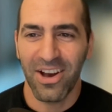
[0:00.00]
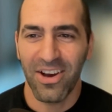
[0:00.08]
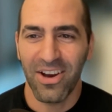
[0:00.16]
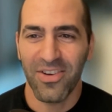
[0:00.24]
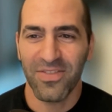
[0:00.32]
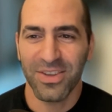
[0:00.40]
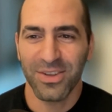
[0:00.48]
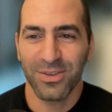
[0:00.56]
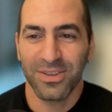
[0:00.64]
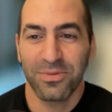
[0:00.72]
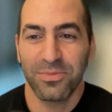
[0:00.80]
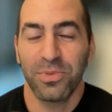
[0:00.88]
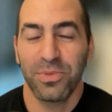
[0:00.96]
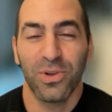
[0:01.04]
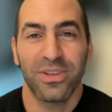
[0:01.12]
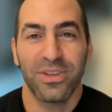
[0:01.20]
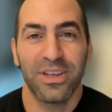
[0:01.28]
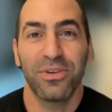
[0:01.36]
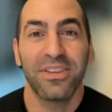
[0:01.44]
you know, they've built
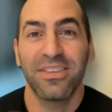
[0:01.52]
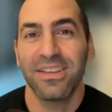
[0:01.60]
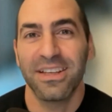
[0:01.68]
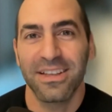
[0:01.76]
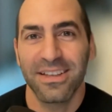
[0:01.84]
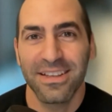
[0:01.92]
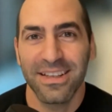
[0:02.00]
everything